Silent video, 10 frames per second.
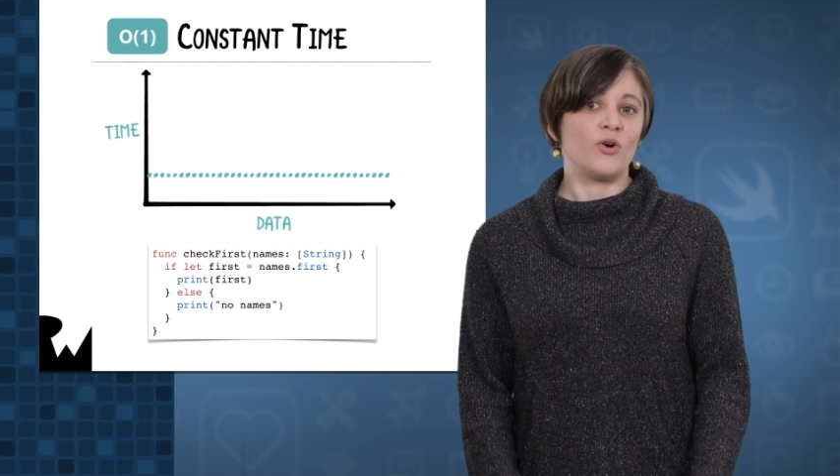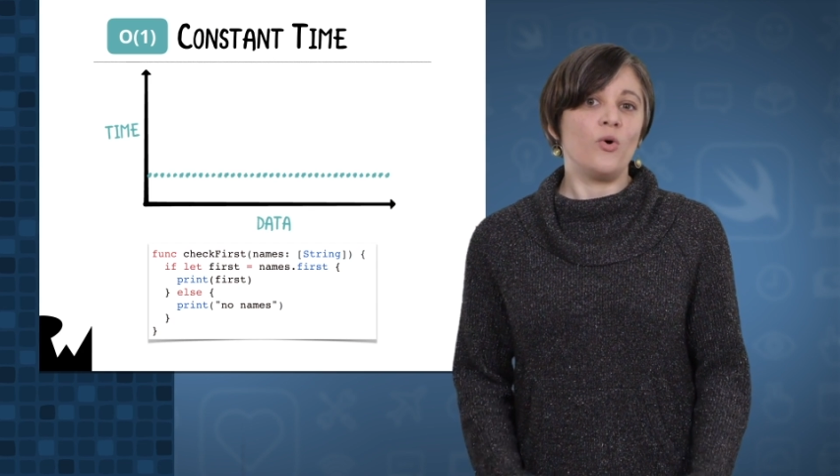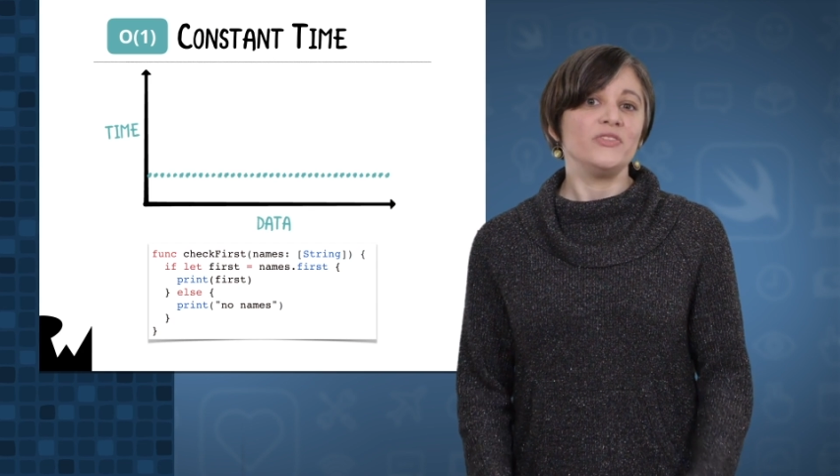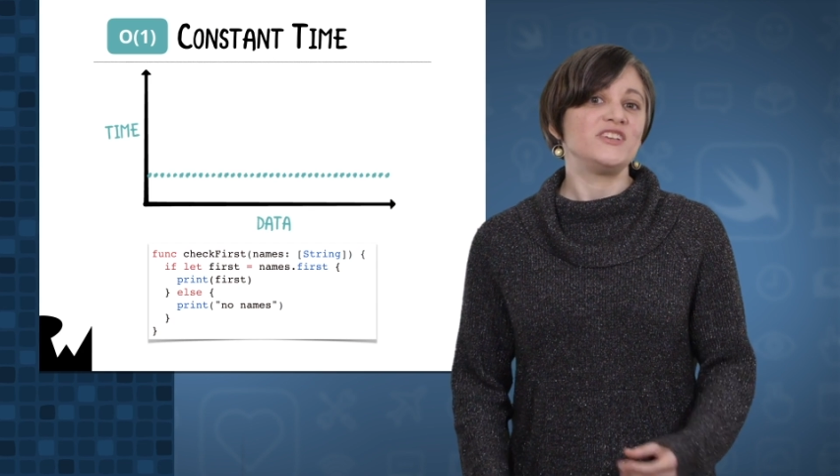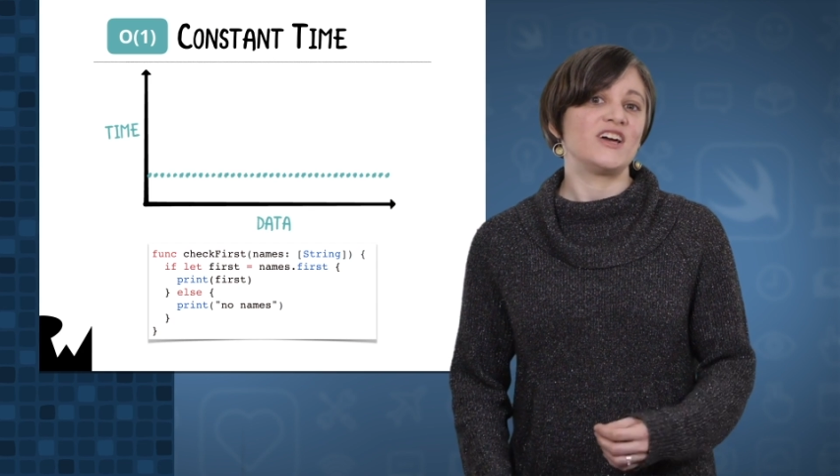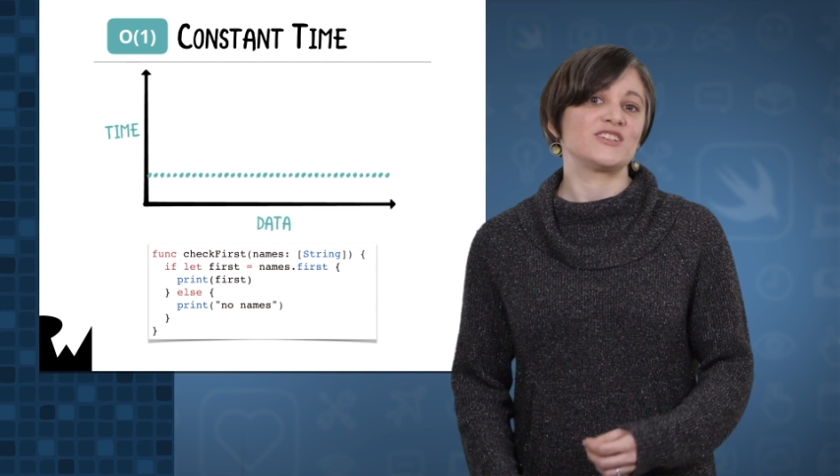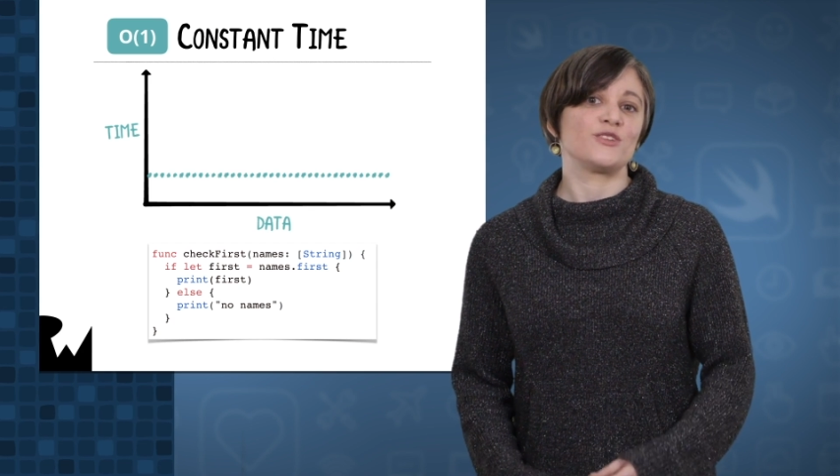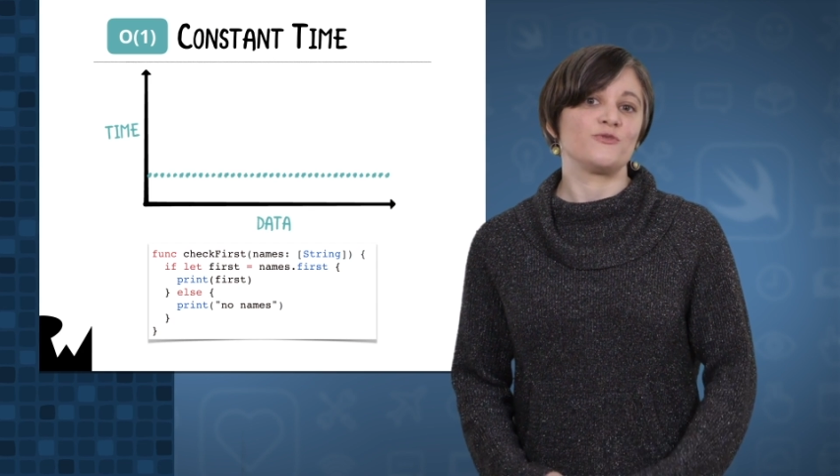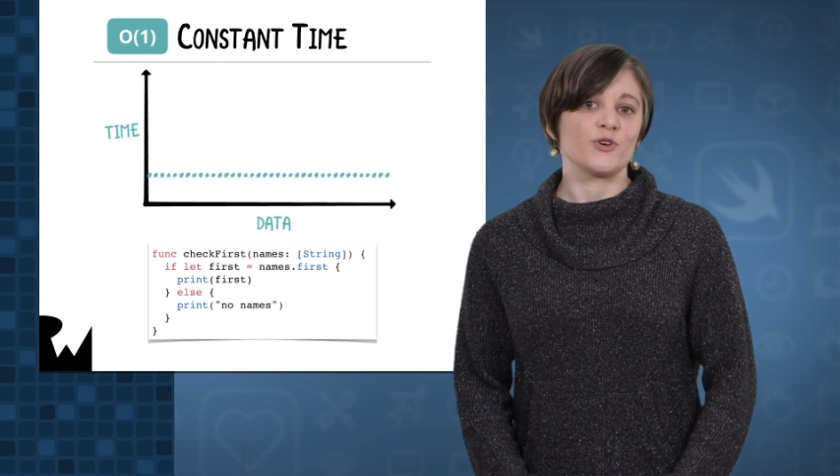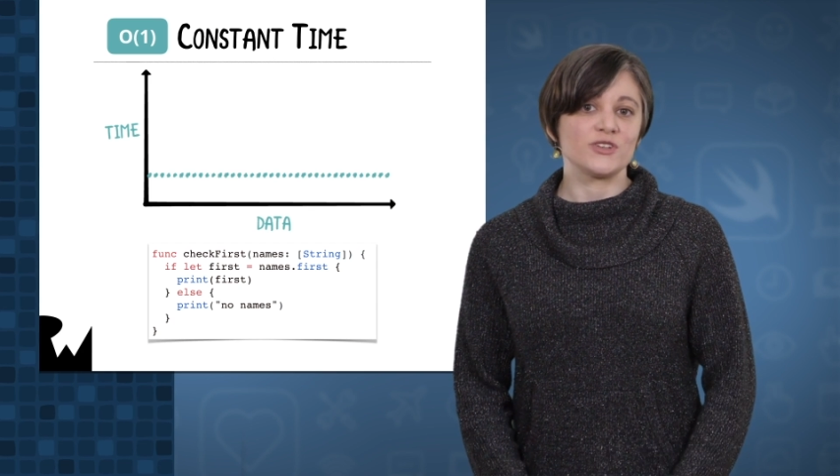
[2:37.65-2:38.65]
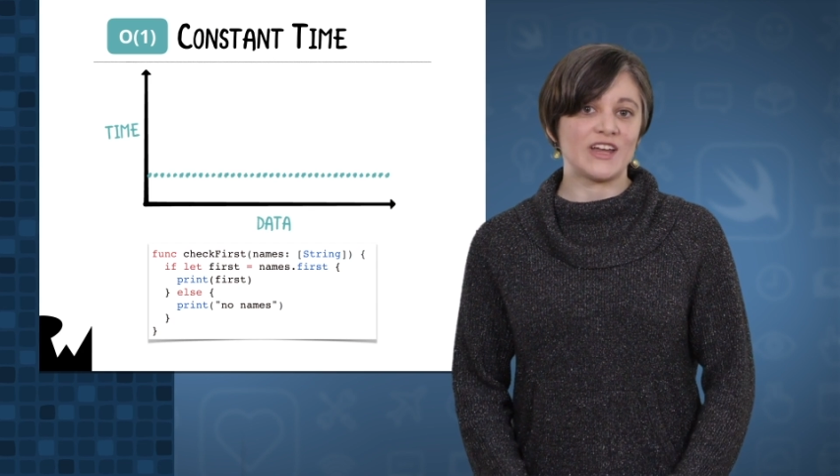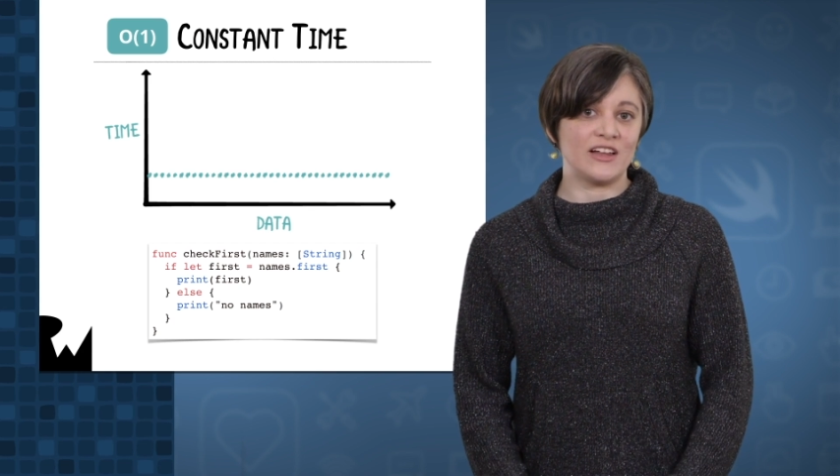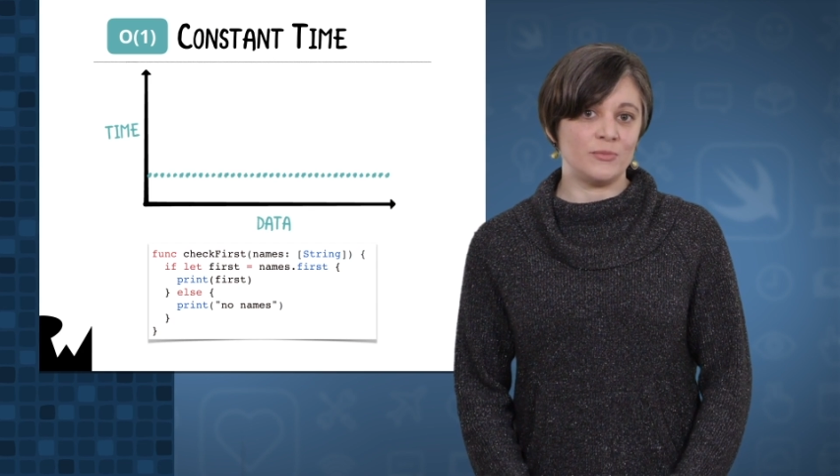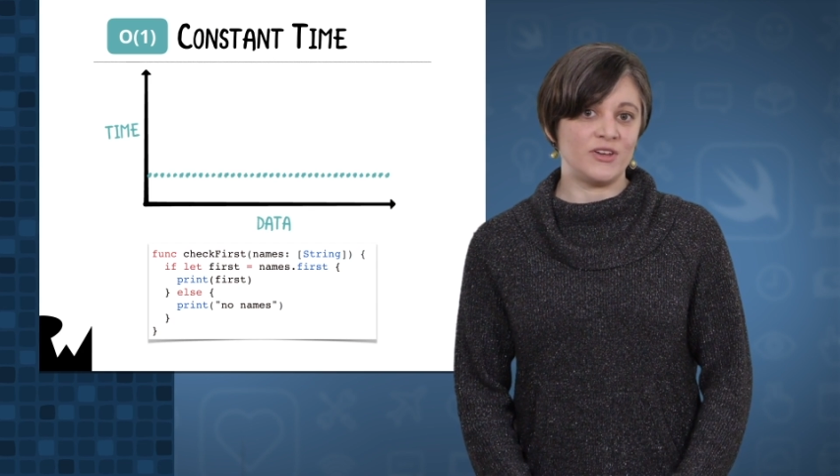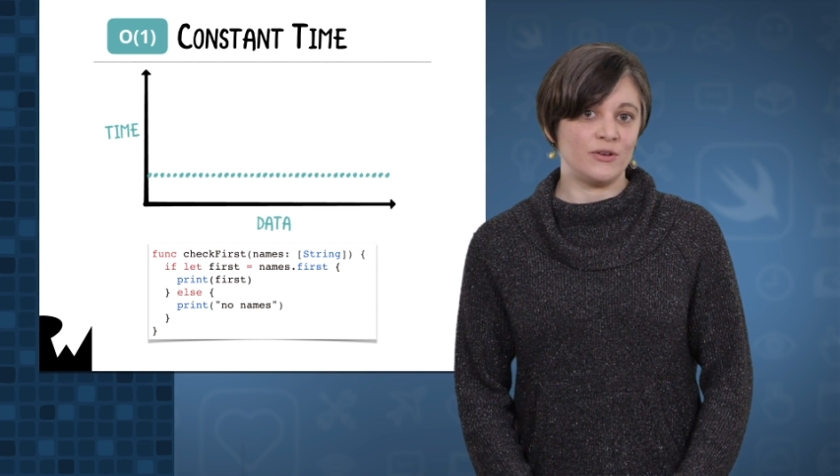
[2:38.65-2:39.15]
it only checks the first
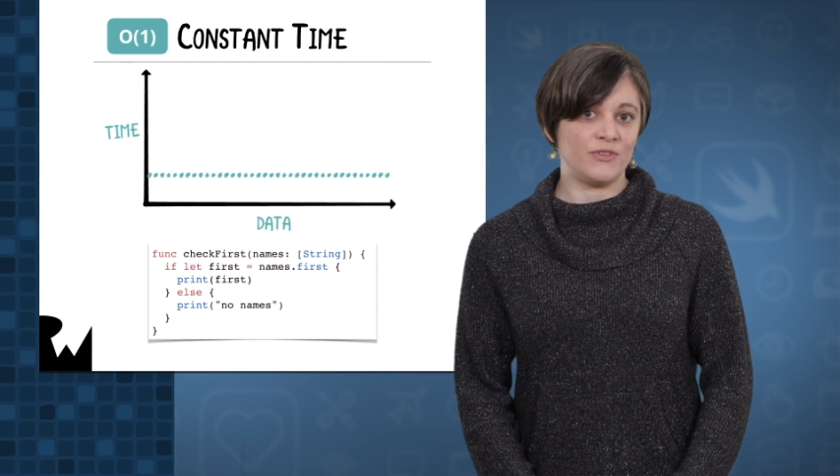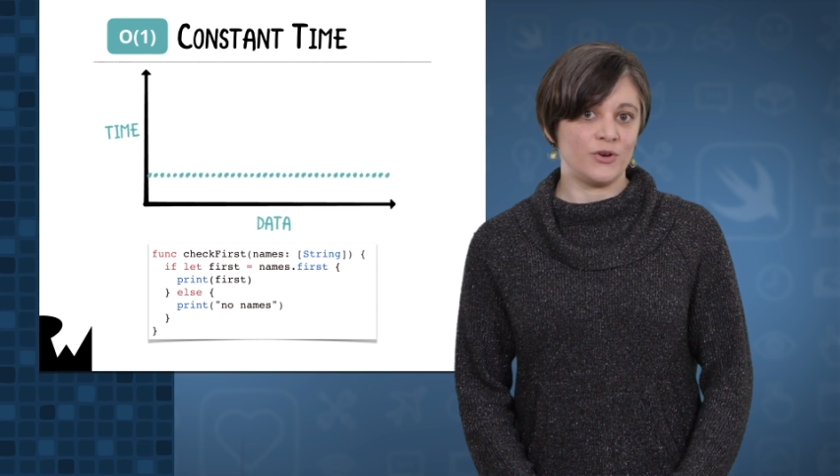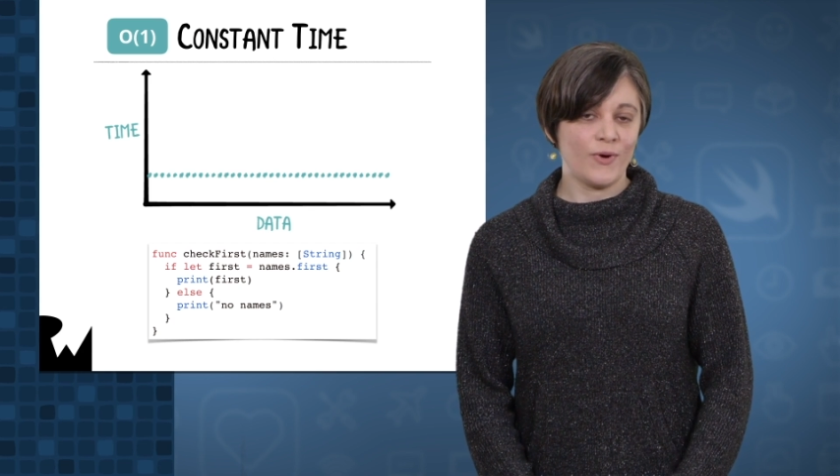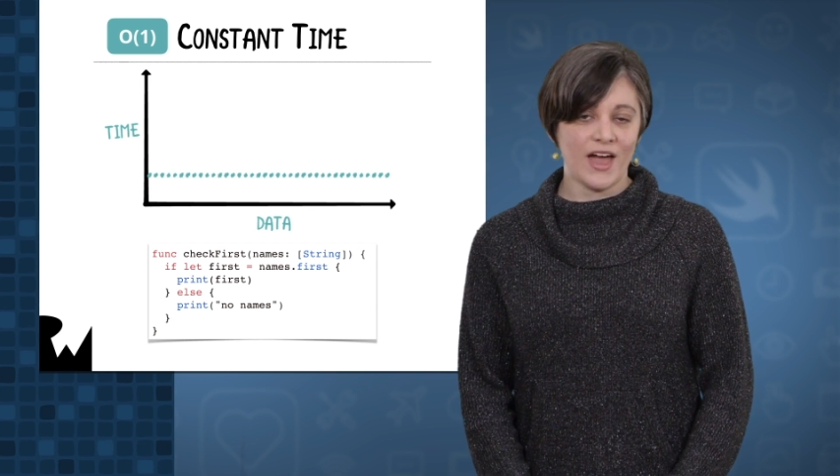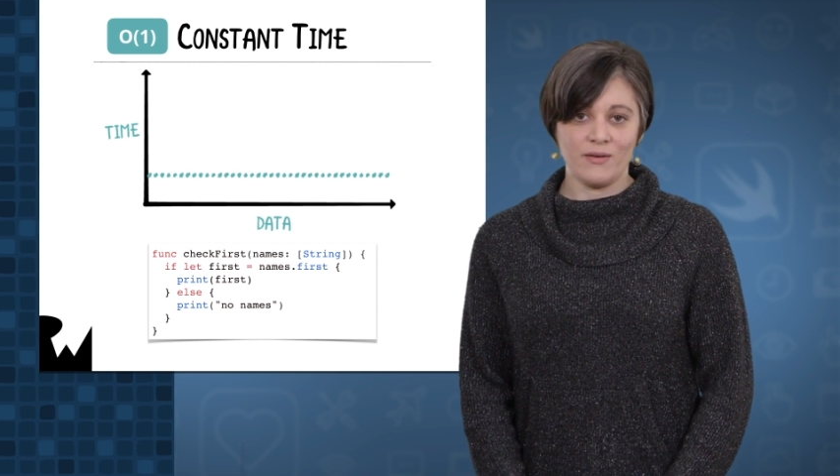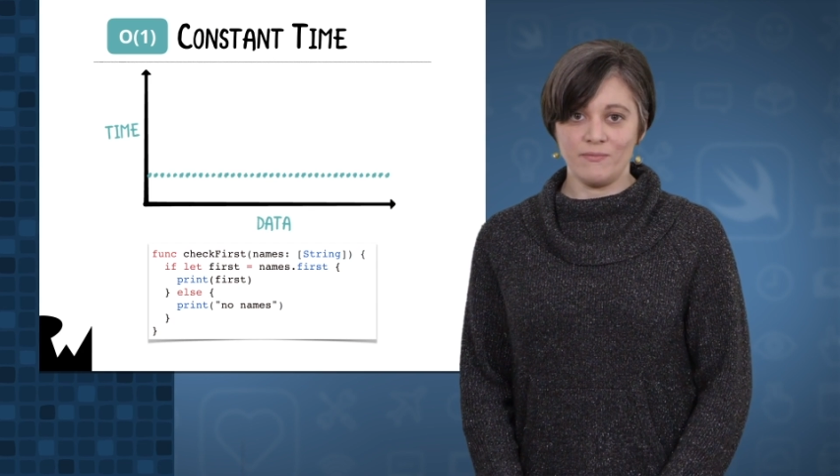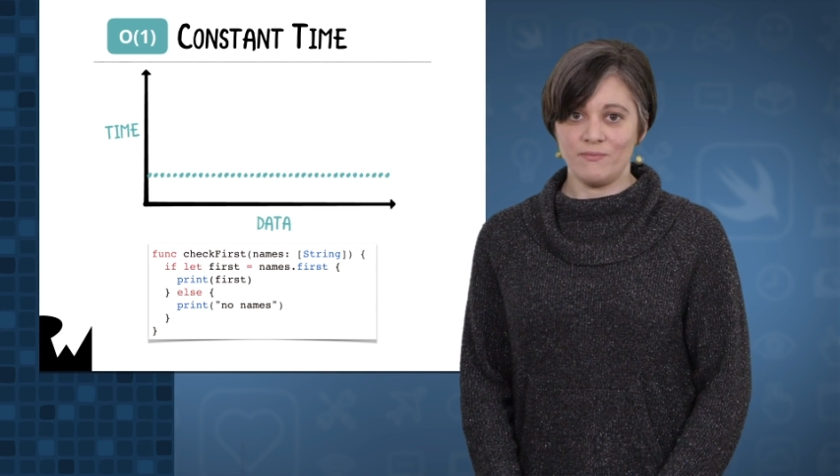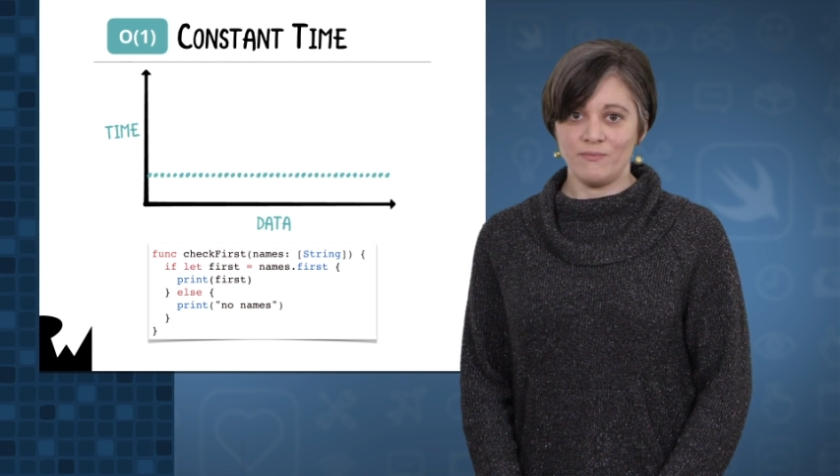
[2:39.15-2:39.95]
element of the array.